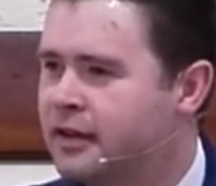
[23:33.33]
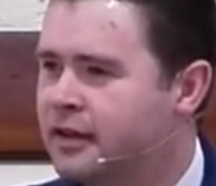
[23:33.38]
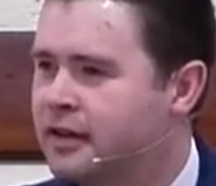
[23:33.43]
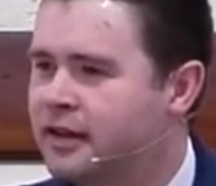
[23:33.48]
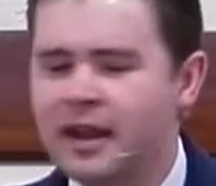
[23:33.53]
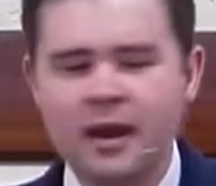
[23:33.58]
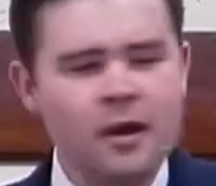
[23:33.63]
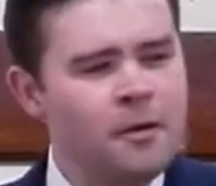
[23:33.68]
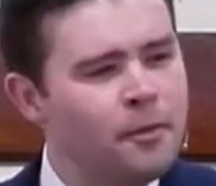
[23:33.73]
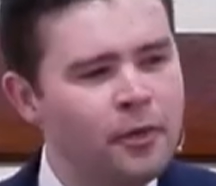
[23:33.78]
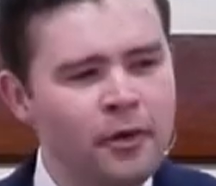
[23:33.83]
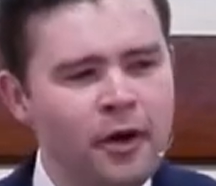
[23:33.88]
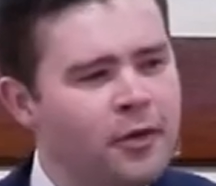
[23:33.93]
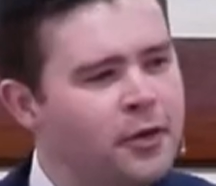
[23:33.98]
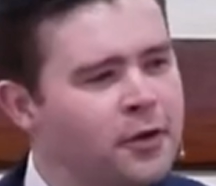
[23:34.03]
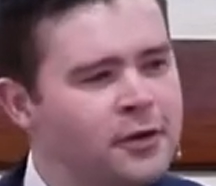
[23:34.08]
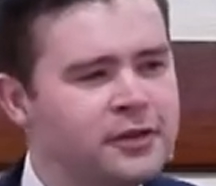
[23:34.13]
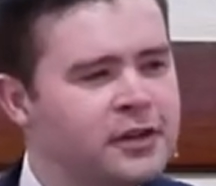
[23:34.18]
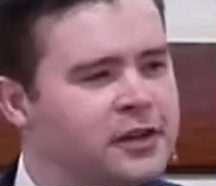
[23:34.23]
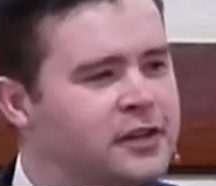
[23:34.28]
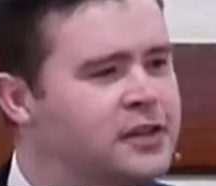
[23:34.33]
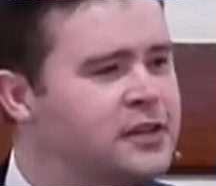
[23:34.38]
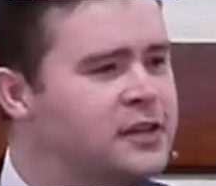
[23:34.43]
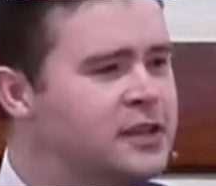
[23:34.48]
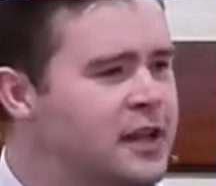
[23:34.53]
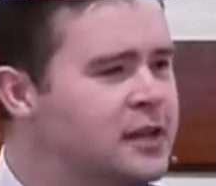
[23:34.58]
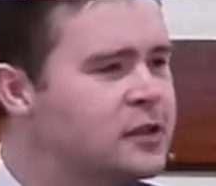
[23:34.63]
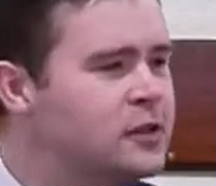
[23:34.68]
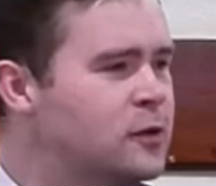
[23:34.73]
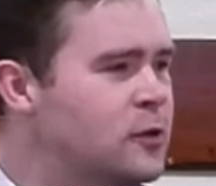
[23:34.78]
Dear brothers and
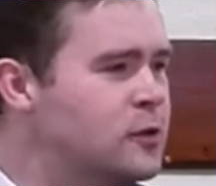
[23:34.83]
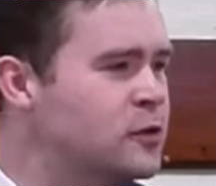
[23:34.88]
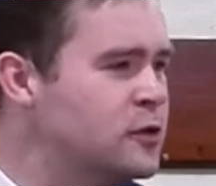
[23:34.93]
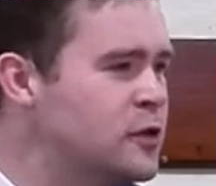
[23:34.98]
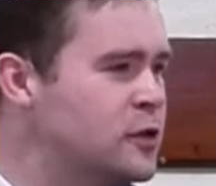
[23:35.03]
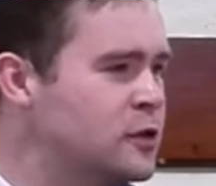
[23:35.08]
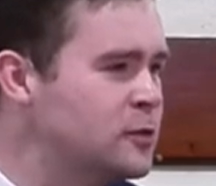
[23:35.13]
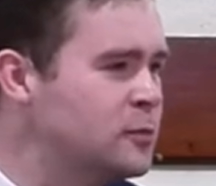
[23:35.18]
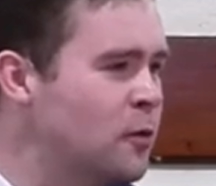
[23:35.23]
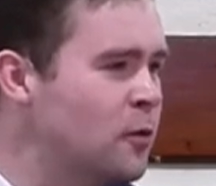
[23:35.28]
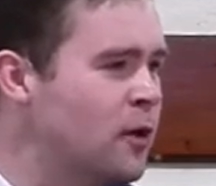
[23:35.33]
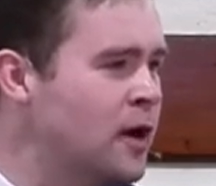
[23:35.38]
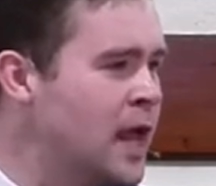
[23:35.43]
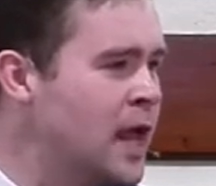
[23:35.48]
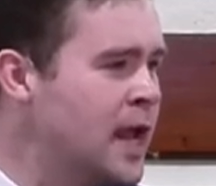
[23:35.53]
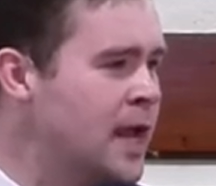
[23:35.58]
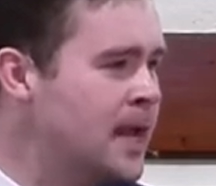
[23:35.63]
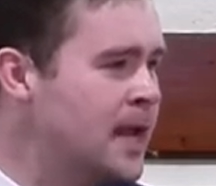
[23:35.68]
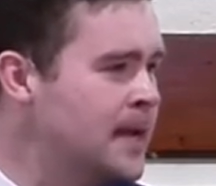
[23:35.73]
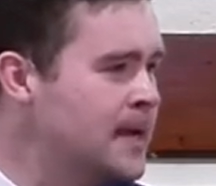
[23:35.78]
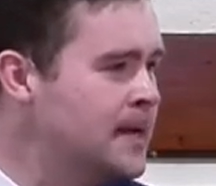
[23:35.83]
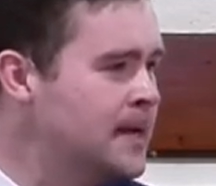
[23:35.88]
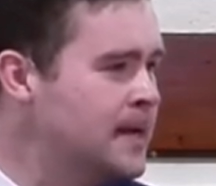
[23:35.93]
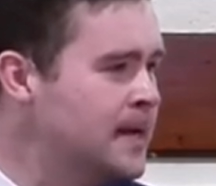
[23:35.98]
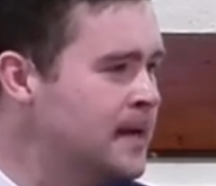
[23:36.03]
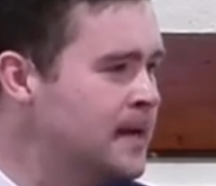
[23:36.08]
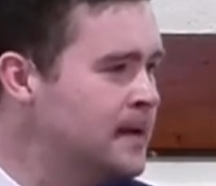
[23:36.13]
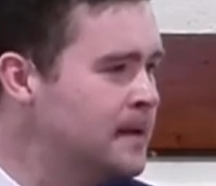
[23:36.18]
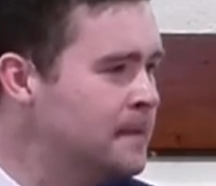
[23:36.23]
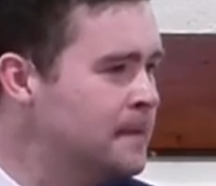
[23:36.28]
sisters, this morning,
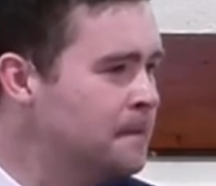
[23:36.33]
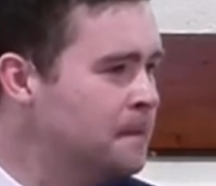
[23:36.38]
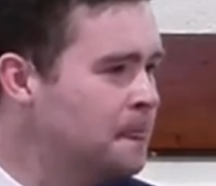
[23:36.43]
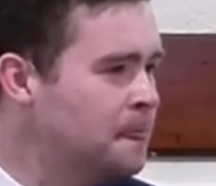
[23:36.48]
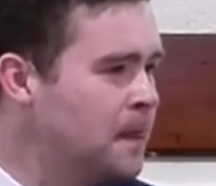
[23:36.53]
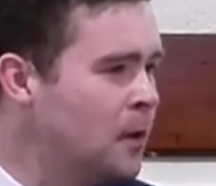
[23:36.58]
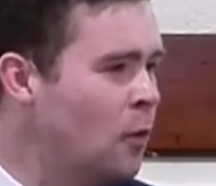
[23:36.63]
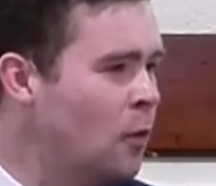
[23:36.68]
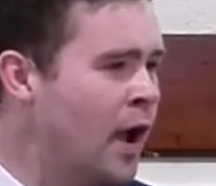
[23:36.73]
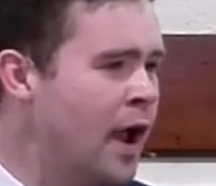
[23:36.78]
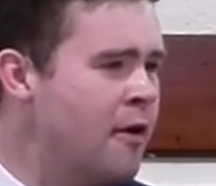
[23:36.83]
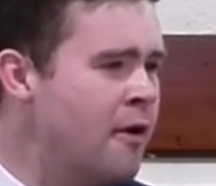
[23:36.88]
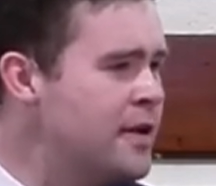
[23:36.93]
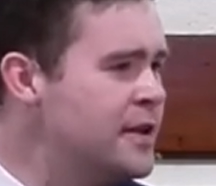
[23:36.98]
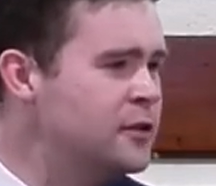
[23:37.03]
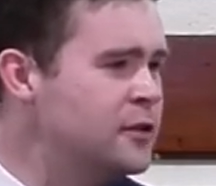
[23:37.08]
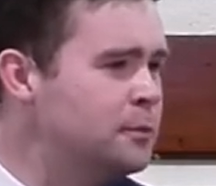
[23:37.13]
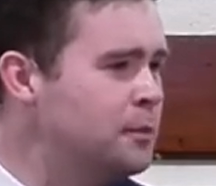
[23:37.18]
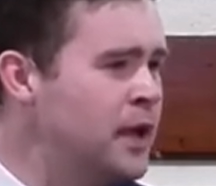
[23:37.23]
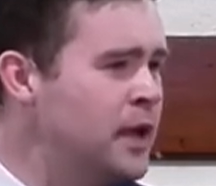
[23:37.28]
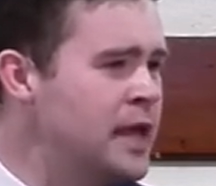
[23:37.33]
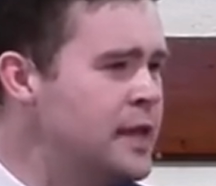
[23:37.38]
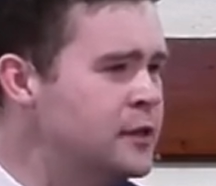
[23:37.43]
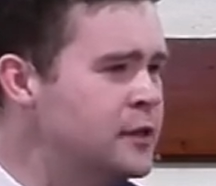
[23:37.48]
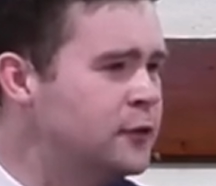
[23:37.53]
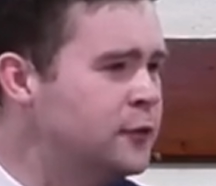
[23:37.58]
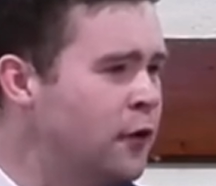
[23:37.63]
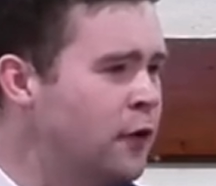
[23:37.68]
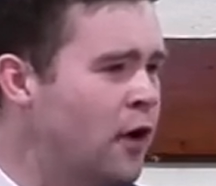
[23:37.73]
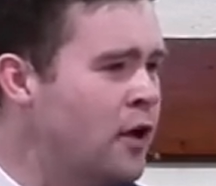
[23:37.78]
where is
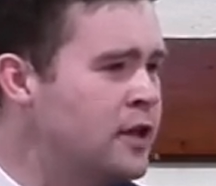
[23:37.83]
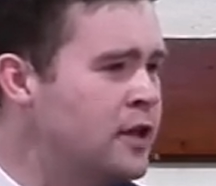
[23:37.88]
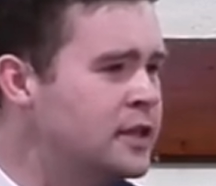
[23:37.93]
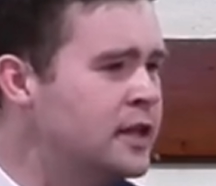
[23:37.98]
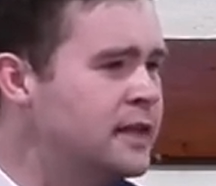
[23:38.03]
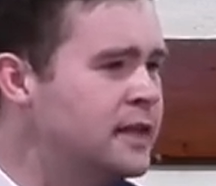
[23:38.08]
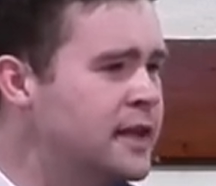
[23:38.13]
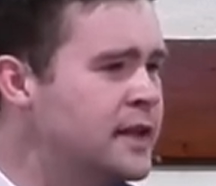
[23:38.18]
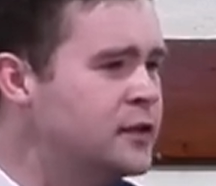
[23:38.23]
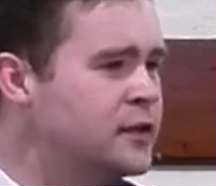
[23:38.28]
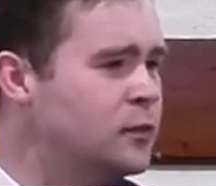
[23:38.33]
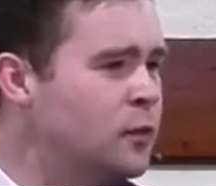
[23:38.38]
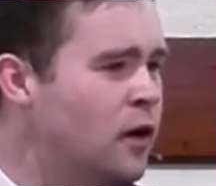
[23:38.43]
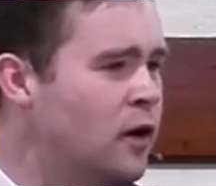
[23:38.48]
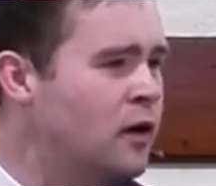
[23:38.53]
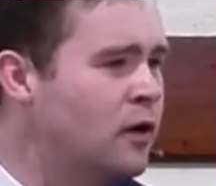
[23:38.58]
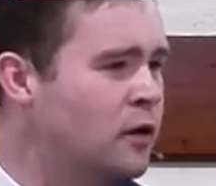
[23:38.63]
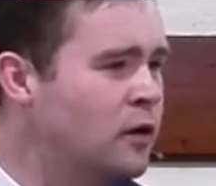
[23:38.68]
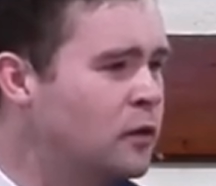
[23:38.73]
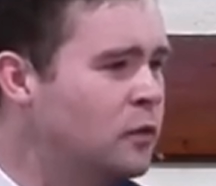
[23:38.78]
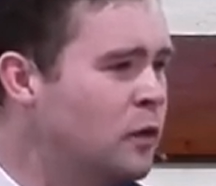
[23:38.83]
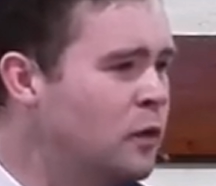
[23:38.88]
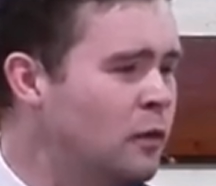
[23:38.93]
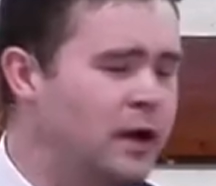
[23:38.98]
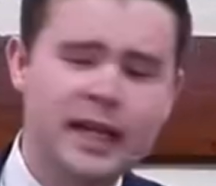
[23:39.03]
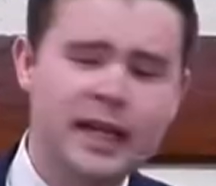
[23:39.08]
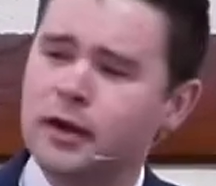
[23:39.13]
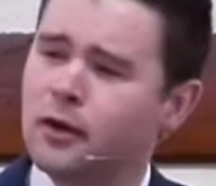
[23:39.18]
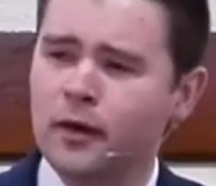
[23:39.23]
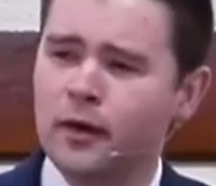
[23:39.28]
peace found in this world? Well,
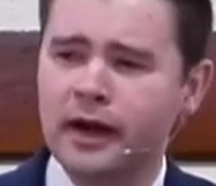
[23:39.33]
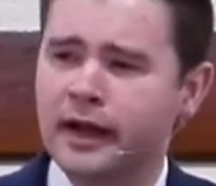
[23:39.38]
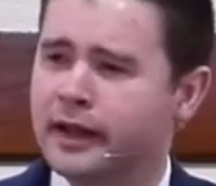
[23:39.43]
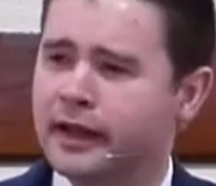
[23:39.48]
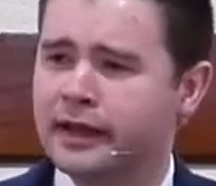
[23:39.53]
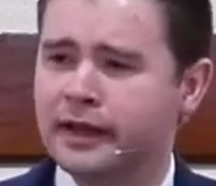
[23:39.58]
we know it.